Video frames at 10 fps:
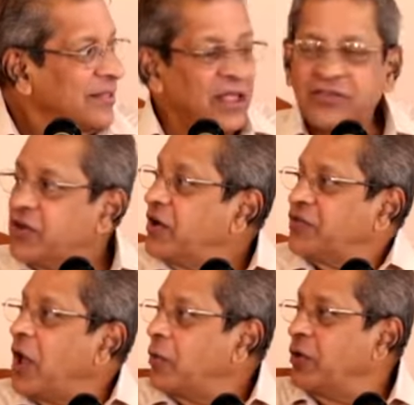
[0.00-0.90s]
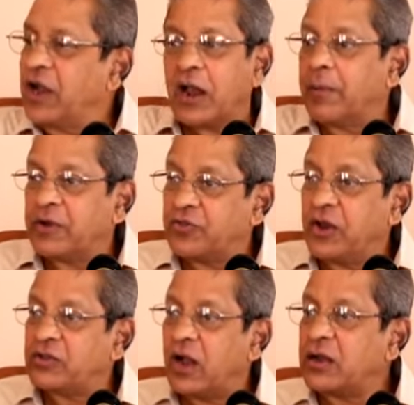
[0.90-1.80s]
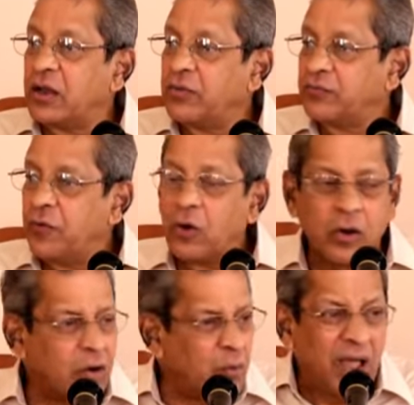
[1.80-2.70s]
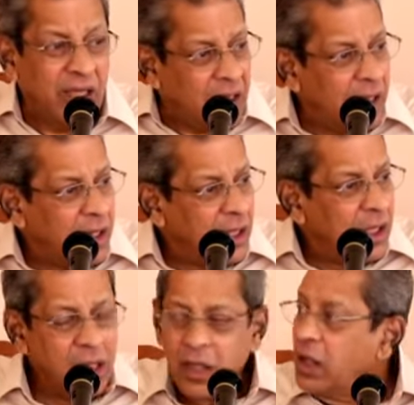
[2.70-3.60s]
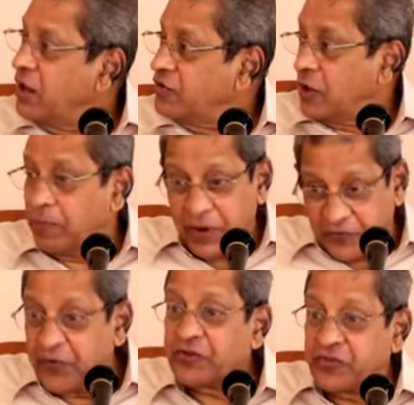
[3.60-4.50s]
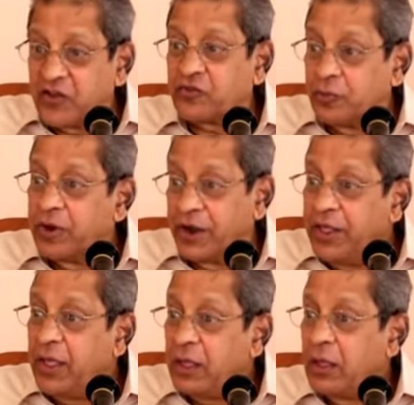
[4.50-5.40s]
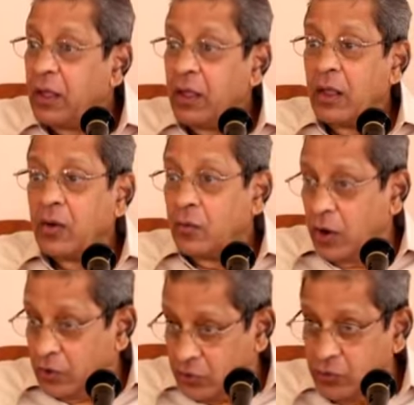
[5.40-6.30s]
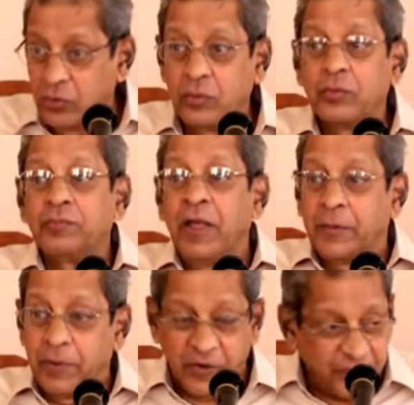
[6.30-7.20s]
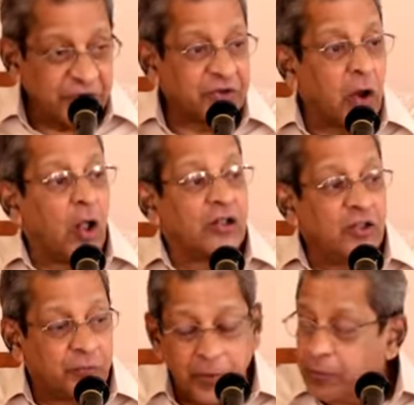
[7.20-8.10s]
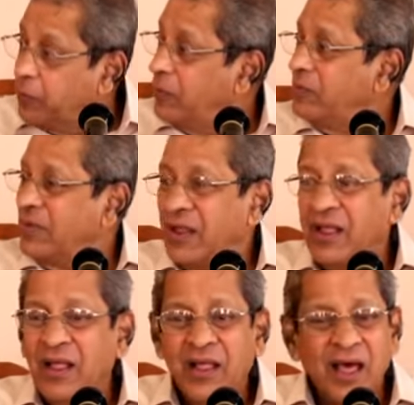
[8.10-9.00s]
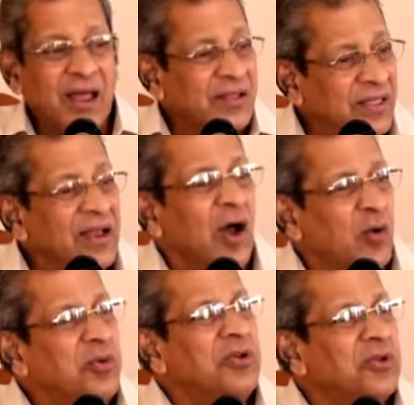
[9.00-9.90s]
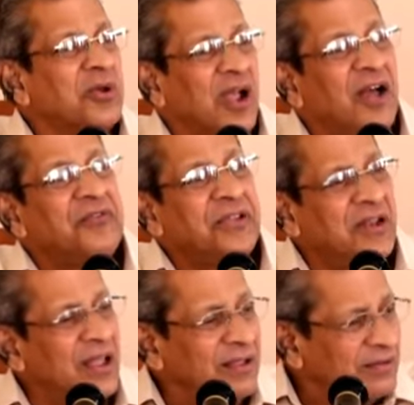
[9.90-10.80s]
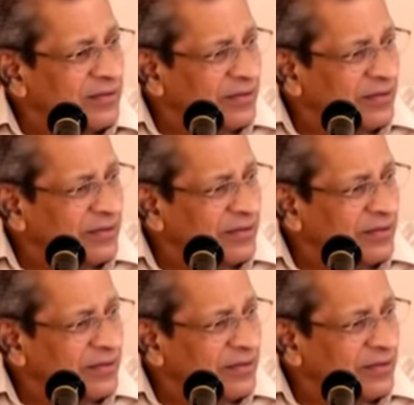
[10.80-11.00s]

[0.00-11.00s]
They said, sir, we get up at 3:30, 4 o'clock. Why? Sir, breakfast has to be ready. We have to make breakfast for all these people. All right, then how about your coffee, huh?